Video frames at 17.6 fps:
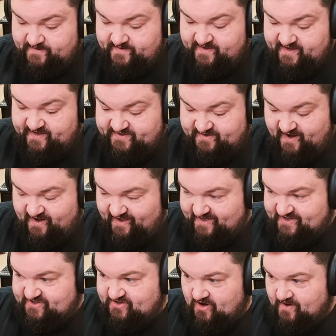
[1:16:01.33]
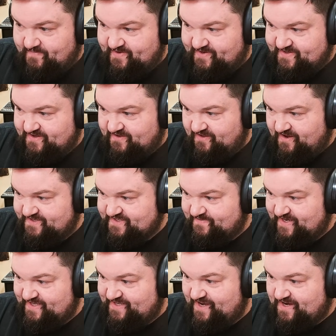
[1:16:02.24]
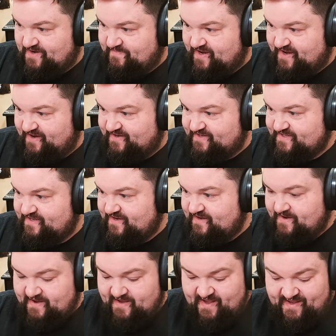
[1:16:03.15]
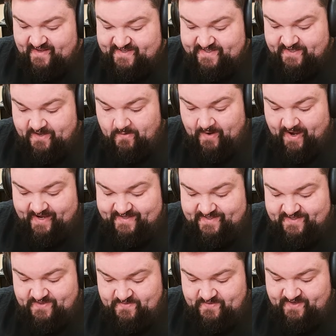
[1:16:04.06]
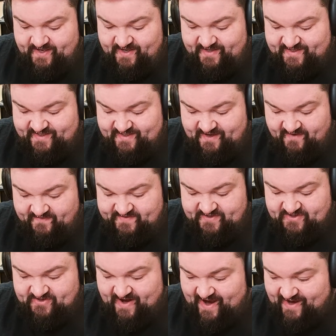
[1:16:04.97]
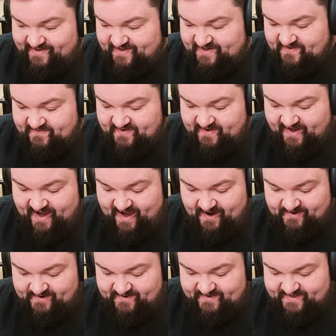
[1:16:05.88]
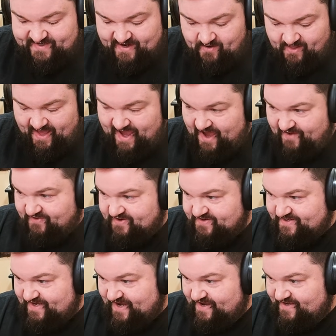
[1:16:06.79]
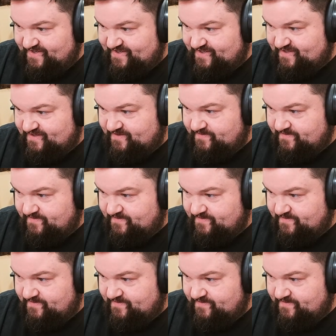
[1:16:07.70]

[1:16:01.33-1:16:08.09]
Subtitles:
He's trying to like sharpen his claws on my deck box. So I do need stuff to track the different counters. All I have are dice.